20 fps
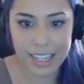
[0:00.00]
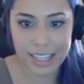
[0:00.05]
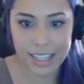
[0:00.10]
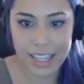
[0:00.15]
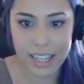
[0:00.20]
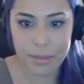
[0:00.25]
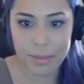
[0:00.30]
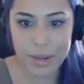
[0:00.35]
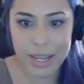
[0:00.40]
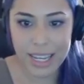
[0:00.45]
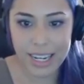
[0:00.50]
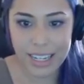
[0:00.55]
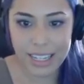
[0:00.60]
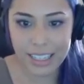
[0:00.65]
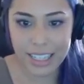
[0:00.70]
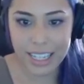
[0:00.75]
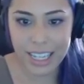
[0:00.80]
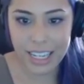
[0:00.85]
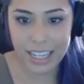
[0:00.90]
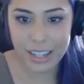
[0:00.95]
Then
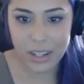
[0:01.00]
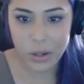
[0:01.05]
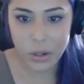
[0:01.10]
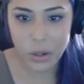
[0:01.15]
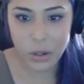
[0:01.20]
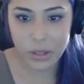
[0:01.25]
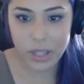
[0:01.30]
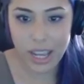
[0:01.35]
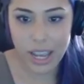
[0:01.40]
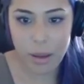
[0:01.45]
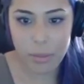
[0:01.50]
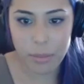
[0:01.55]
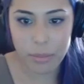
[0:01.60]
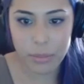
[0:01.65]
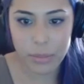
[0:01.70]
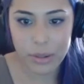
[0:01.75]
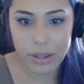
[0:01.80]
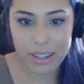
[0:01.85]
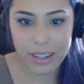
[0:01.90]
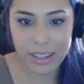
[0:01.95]
immediately hold up
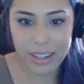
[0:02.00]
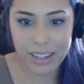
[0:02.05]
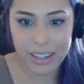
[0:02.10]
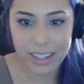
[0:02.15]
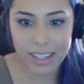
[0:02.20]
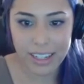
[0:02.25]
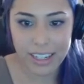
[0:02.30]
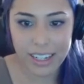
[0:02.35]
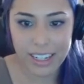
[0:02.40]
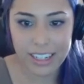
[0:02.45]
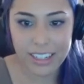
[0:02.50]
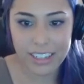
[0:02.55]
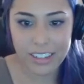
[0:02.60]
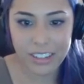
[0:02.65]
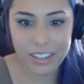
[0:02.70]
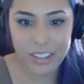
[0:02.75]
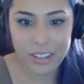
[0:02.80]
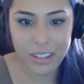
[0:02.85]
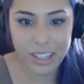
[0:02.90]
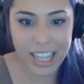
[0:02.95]

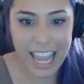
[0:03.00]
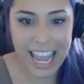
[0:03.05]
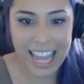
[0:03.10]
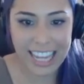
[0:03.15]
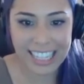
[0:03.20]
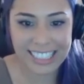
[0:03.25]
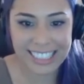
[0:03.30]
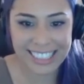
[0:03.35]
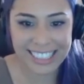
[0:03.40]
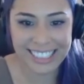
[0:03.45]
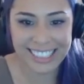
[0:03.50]
until you land.